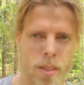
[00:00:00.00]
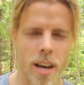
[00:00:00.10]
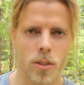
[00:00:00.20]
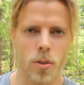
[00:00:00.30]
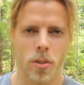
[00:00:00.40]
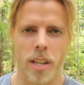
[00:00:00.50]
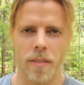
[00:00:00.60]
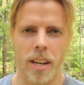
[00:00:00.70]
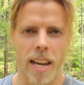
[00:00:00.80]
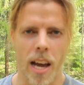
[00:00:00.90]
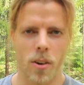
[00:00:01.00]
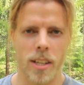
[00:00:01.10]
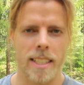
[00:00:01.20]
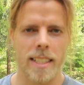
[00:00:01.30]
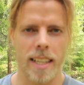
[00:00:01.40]
that do not have any
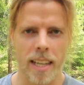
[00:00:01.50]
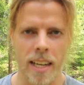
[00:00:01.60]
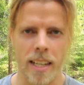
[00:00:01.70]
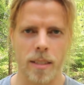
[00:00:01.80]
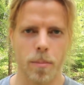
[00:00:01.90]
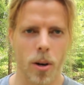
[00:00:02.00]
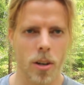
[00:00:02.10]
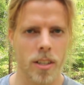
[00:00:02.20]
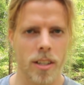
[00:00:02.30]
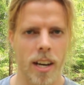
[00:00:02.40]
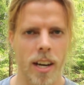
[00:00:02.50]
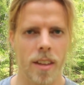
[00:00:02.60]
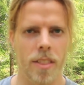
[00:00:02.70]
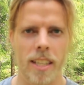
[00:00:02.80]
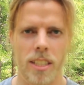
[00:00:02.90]
calories in it. But
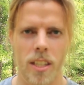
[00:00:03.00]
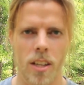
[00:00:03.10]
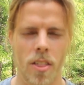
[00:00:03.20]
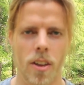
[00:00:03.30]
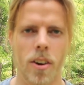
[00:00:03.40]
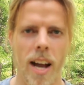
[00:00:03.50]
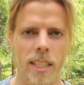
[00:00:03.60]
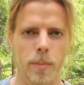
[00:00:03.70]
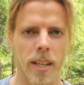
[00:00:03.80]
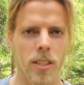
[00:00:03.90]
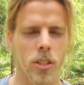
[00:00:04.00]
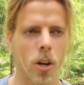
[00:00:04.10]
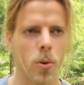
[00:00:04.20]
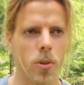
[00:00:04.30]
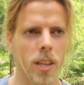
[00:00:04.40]
uh, that's another aspect.
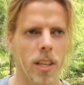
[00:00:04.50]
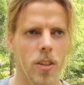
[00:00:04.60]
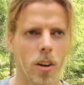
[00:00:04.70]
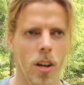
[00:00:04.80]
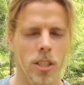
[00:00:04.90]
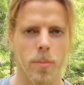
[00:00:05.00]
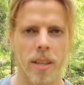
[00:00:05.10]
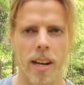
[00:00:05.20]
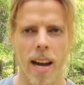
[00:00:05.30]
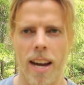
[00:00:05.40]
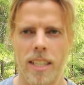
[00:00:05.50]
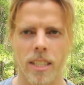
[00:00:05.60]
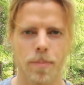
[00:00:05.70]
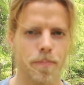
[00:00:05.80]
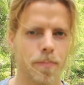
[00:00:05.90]
So you eat your last meal
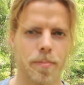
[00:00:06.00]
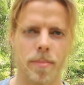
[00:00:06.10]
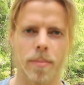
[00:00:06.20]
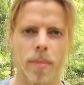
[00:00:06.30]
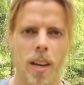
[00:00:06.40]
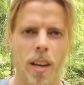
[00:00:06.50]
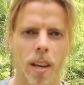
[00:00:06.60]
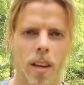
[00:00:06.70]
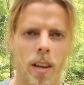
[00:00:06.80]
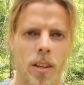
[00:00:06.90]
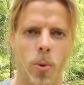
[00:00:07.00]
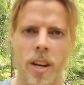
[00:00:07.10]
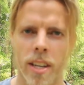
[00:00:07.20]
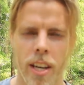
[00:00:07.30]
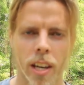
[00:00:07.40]
at
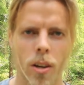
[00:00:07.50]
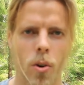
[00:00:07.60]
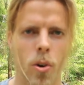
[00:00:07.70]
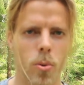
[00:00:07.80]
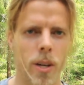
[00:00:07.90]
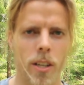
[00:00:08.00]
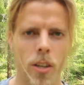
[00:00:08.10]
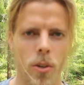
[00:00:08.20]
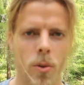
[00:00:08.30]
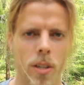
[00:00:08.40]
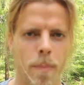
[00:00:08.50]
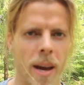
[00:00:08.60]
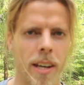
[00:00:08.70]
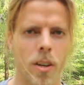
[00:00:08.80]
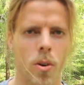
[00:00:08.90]
twenty or twenty-two,
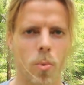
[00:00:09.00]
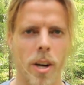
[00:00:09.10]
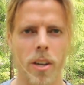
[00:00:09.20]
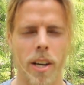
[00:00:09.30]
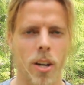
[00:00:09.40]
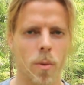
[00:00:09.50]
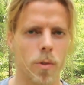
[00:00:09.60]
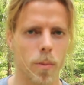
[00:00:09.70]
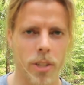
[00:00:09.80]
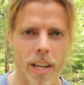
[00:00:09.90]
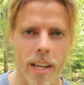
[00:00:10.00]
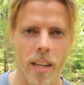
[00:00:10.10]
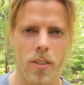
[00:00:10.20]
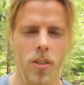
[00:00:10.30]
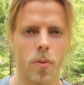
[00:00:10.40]
depending on when you get home from
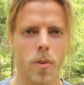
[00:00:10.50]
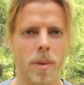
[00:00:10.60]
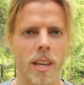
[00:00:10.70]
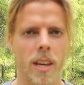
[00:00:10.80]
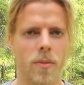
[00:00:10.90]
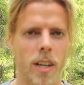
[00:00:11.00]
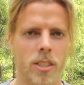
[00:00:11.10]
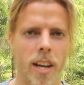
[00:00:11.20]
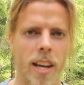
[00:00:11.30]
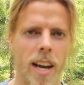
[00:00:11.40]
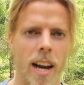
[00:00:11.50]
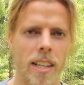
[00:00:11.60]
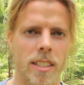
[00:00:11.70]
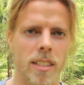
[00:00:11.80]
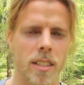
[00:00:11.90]
training. So for me, if I train
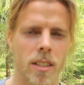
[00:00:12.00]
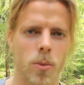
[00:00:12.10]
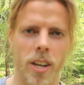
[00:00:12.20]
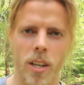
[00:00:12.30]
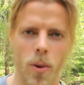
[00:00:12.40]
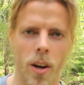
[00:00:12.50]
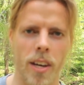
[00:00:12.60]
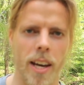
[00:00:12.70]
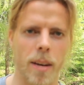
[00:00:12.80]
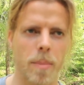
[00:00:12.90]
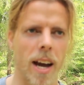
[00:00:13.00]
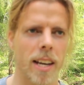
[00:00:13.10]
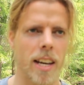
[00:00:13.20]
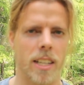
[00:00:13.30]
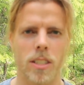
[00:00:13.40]
at twenty-one, I get
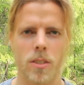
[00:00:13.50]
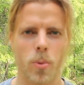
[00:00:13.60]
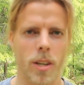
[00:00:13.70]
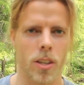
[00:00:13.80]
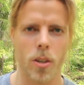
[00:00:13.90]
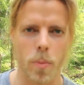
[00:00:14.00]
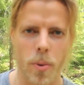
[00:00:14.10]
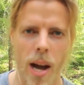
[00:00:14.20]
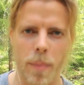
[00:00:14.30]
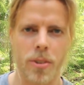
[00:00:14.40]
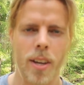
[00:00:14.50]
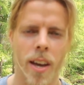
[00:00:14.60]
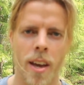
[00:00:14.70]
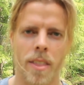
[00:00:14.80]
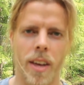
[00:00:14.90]
back at twenty-two perhaps,
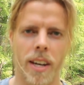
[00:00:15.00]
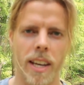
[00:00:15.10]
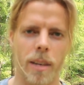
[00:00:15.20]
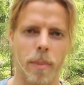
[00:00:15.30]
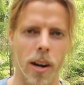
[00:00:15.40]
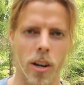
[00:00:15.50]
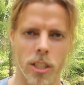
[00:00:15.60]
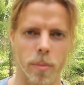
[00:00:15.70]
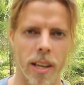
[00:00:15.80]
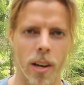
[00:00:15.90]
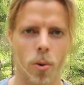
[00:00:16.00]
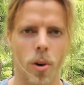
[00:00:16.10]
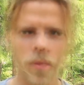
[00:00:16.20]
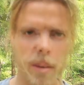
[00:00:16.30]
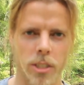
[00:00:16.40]
then I eat my last meal.
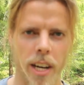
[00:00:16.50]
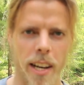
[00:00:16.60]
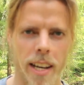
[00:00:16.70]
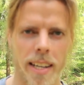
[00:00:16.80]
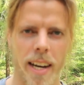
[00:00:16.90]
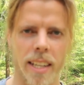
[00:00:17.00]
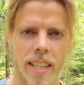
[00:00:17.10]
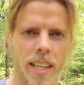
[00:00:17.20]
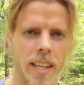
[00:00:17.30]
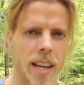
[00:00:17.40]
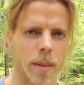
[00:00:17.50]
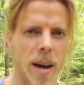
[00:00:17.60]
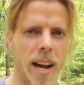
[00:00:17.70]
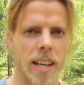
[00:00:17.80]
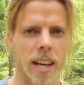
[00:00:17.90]
Or if I'm training at nineteen, I get
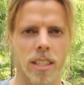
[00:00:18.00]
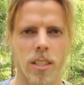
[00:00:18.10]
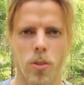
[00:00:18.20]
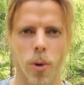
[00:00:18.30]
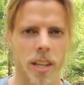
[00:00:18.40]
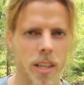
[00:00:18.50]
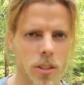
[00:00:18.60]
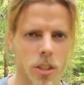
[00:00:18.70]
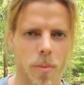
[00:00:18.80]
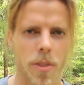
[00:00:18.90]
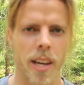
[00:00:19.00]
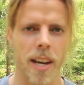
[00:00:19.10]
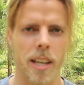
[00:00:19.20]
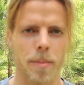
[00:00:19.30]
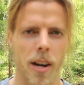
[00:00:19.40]
back at twenty or something,
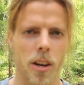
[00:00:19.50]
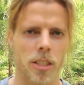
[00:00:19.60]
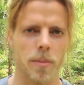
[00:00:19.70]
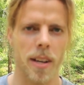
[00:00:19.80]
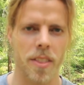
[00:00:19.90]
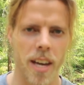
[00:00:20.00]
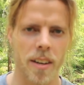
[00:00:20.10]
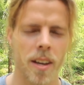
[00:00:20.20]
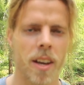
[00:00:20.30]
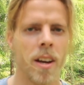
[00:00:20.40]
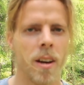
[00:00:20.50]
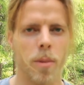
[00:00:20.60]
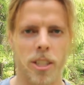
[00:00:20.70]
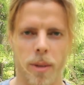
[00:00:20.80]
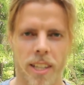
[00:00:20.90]
I eat my last meal then,
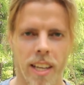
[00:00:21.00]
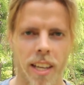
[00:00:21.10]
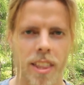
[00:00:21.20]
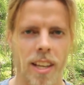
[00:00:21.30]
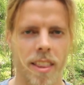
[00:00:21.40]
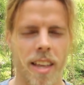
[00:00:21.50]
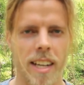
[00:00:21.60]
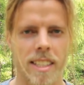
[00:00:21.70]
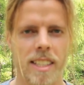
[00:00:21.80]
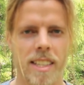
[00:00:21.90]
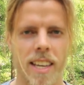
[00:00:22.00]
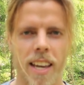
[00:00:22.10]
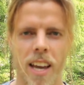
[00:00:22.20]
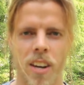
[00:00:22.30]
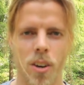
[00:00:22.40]
brush my teeth, and that's
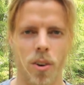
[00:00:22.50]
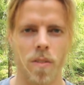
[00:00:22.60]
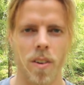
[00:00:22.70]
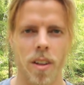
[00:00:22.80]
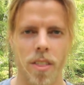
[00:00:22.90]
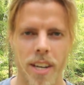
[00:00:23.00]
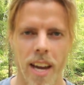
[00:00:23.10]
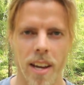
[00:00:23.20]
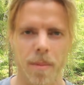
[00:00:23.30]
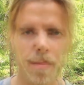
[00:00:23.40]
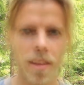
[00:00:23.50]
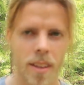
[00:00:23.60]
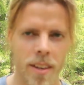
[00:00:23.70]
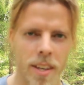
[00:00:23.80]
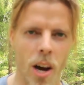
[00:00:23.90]
the end of the day.
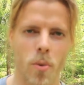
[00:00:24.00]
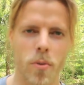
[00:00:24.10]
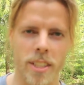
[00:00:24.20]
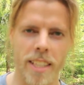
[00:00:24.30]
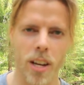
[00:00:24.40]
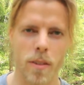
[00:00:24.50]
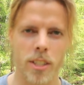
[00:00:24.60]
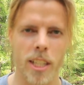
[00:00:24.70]
Now, for the sake of